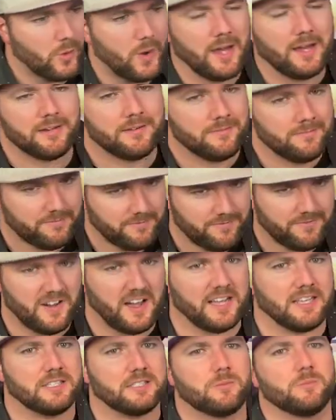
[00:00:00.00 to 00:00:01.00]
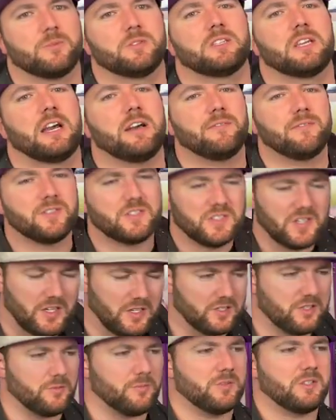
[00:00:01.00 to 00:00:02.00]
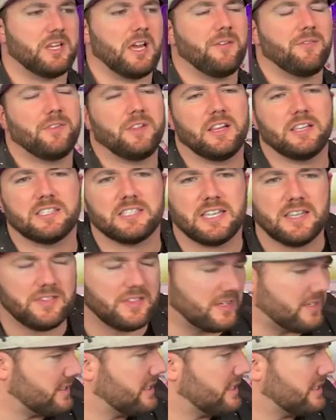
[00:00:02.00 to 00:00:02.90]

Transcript: out and find some stuff, sell some stuff, and let's get this